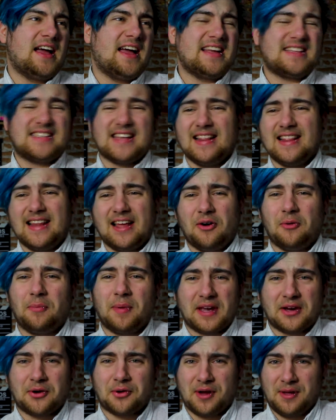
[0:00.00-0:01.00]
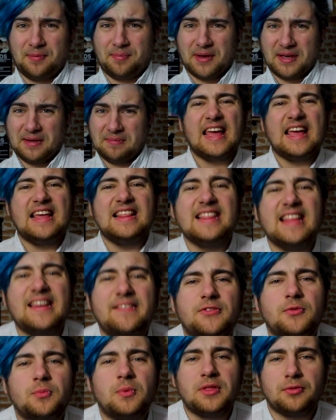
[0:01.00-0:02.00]
it's a little bit creepy. He
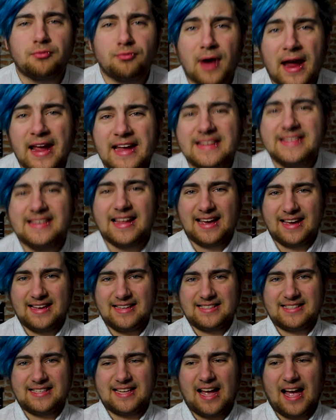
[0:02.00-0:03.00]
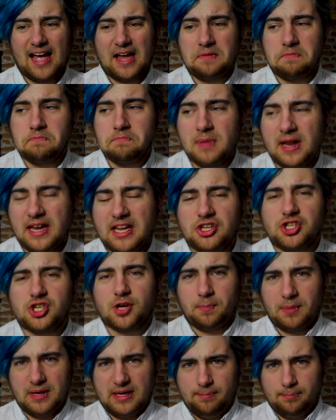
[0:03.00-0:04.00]
lives with reindeers and
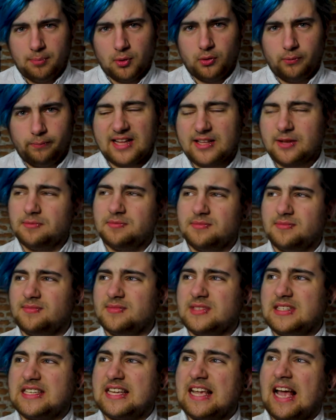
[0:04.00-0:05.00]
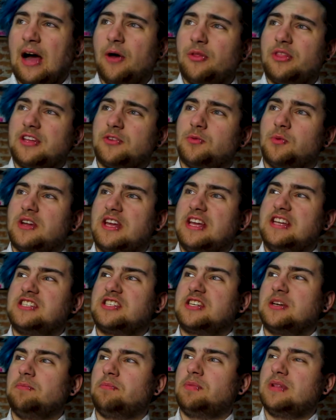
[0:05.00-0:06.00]
miniature people. I don't see how this one
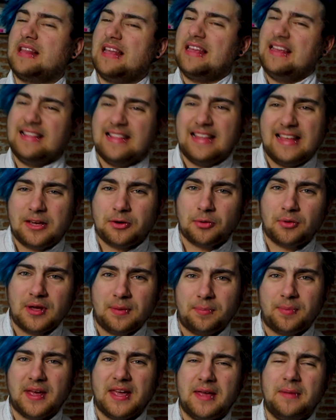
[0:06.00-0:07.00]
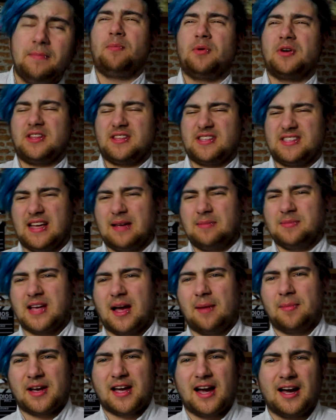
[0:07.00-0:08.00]
is completely creepy, but at the same
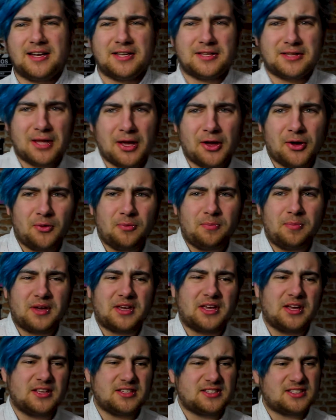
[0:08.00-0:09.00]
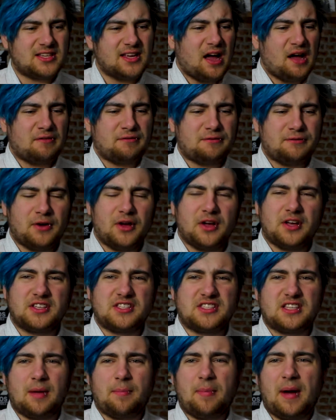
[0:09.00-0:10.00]
time I kind of do because at
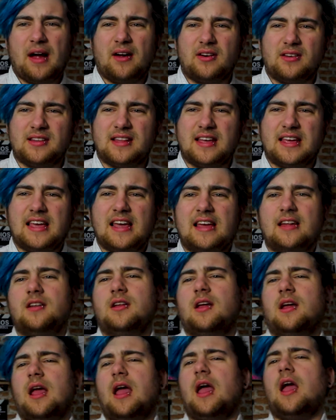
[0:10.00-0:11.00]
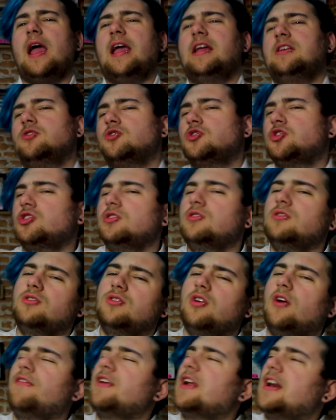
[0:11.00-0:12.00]
first apparently in ancient
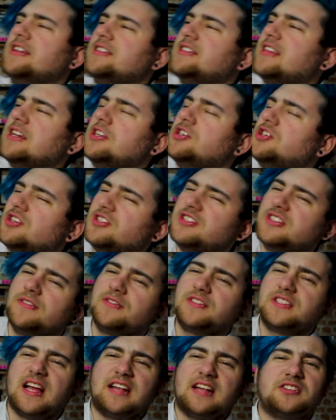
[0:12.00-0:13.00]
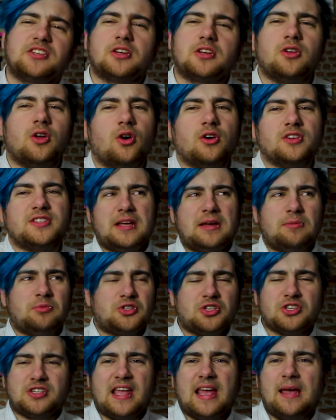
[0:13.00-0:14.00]
novelizations of Santa Claus. It
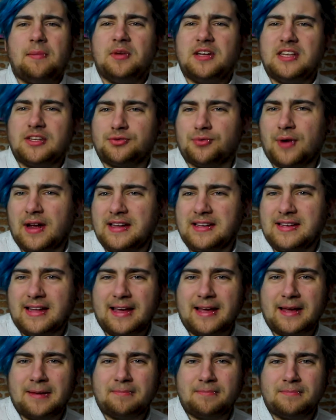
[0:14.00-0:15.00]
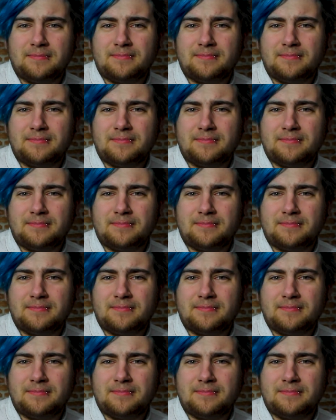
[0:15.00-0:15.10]
was just him and his reindeer